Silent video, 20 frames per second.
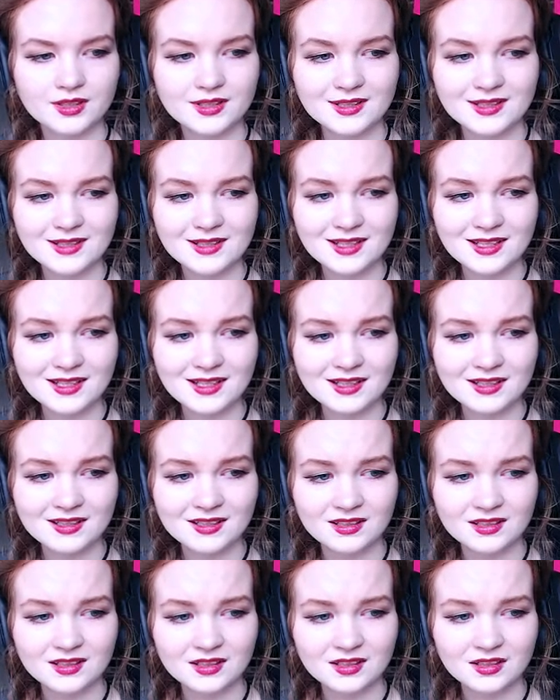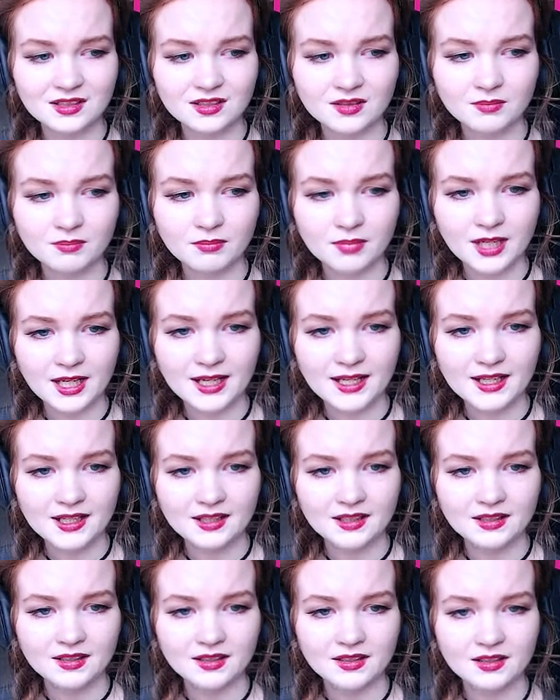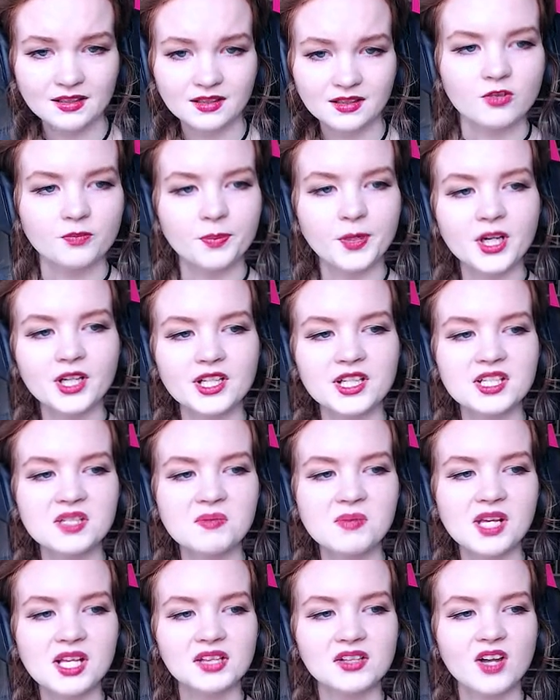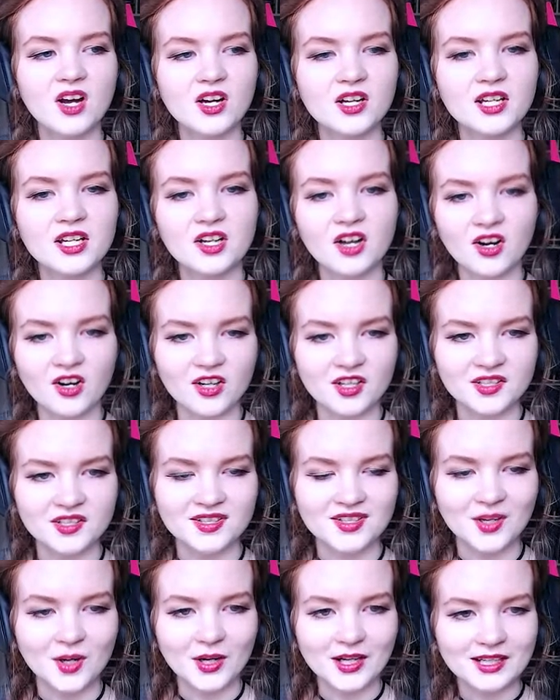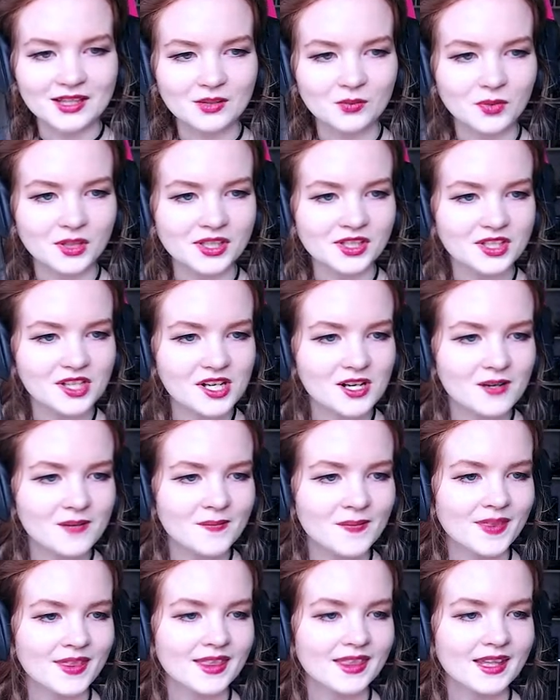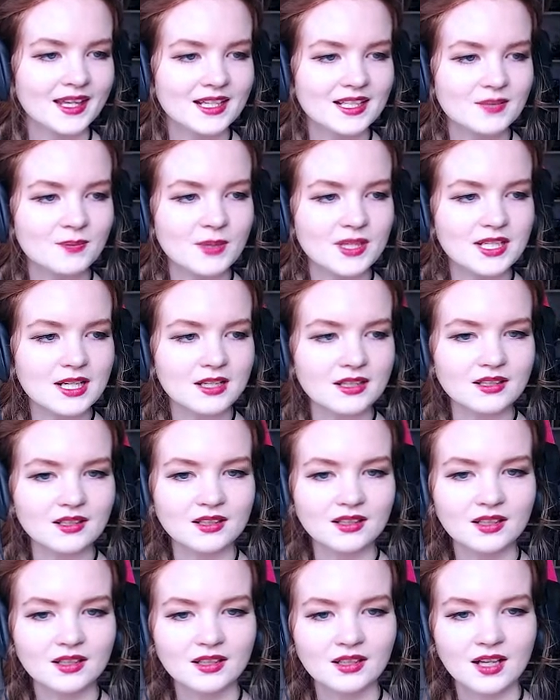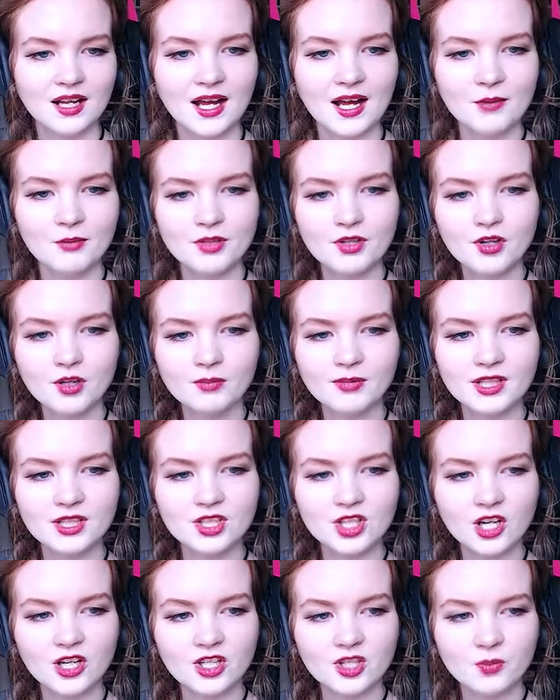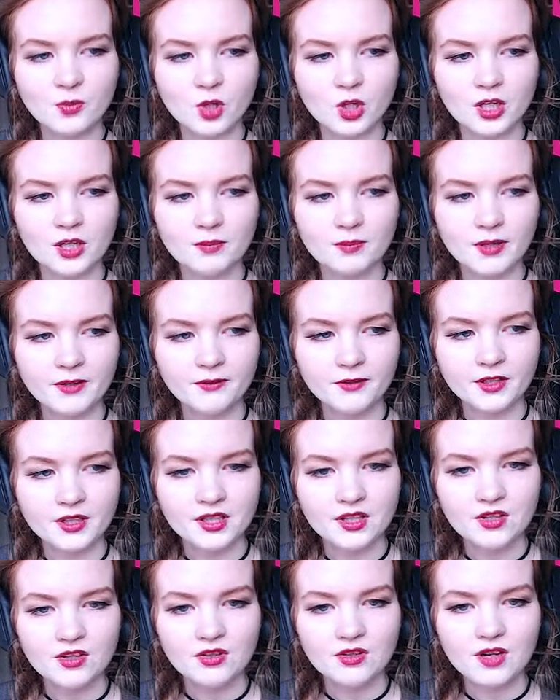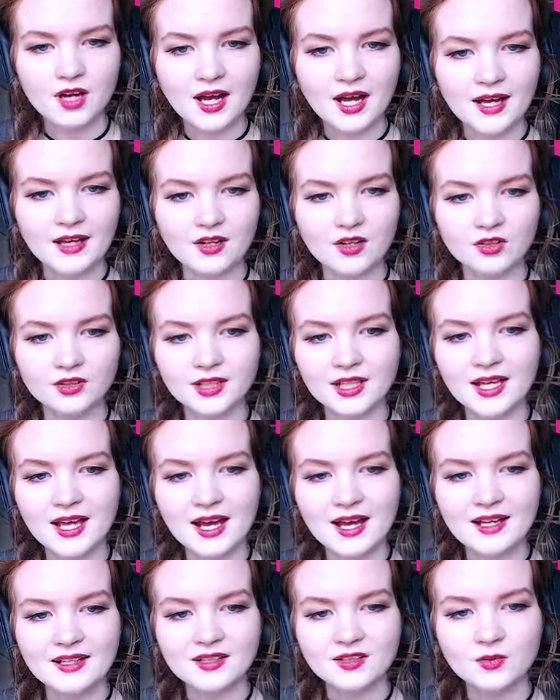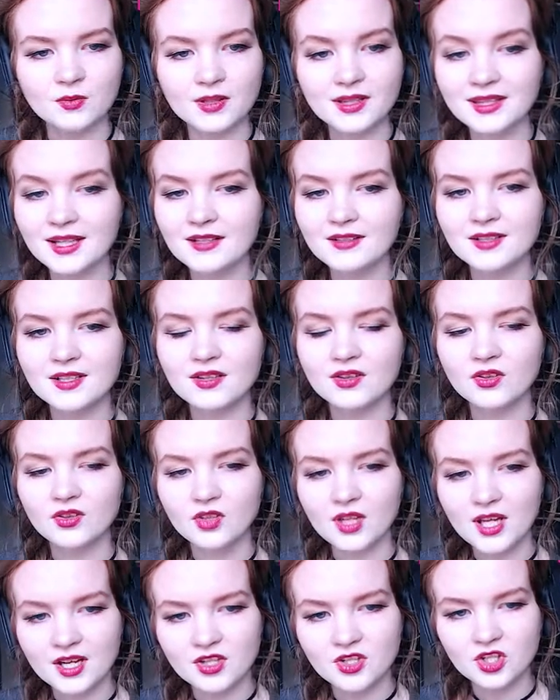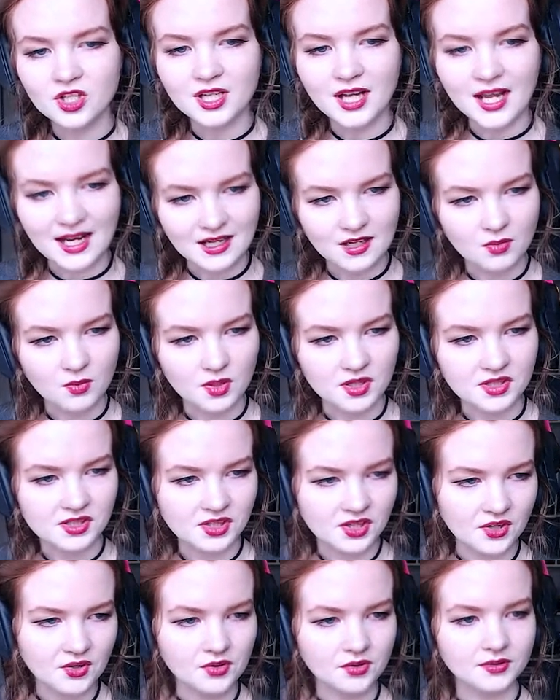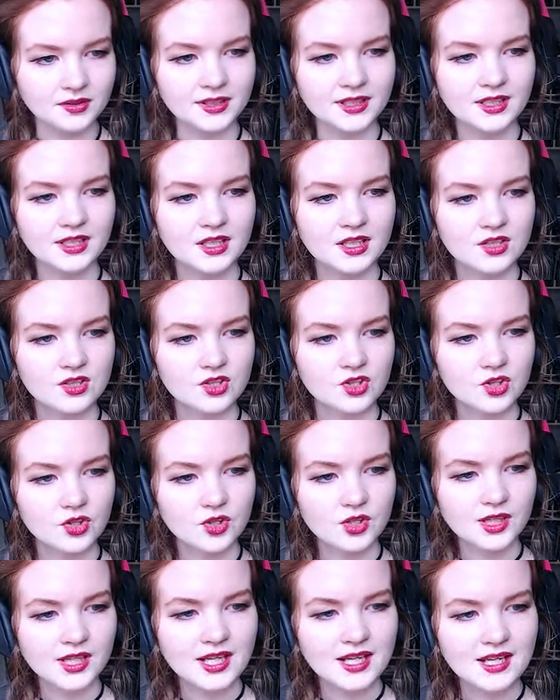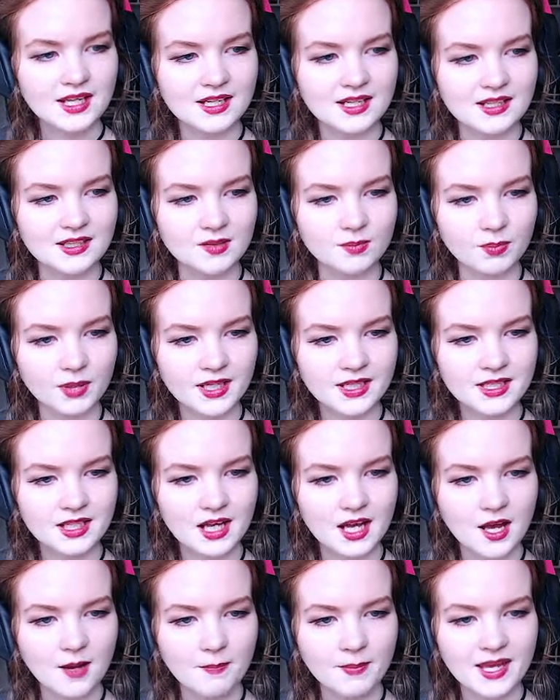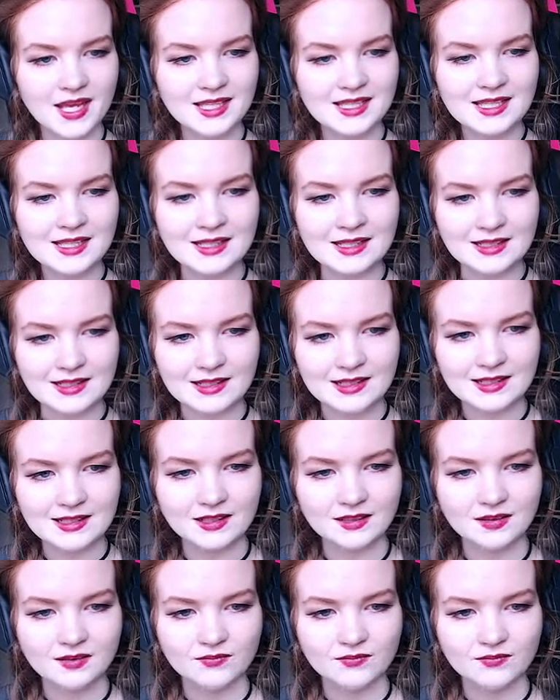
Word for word: Let's see. Bye. You have bargained me long and hard, Sorik the Wanderer. Let us be done. I would normally charge more, but for you, I only ask 1,381 gold. Truly, it is but a pittance.